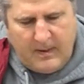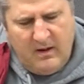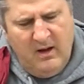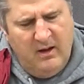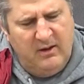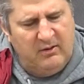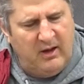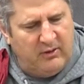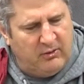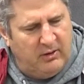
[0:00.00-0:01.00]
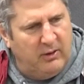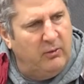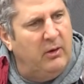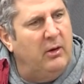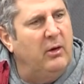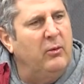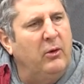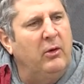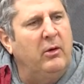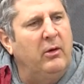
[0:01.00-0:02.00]
And he's naturally a real hard
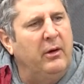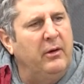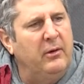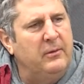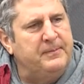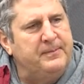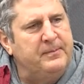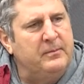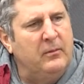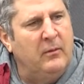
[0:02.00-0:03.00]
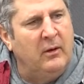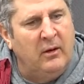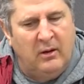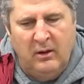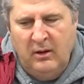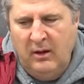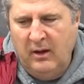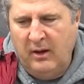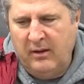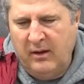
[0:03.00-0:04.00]
worker, you know.
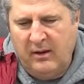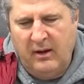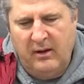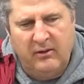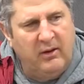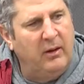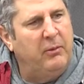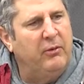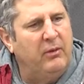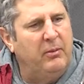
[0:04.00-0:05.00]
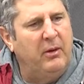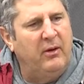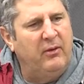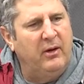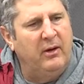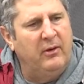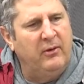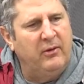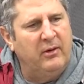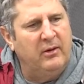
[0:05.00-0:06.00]
And I think that example's rubbed off on
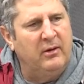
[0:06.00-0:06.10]
others.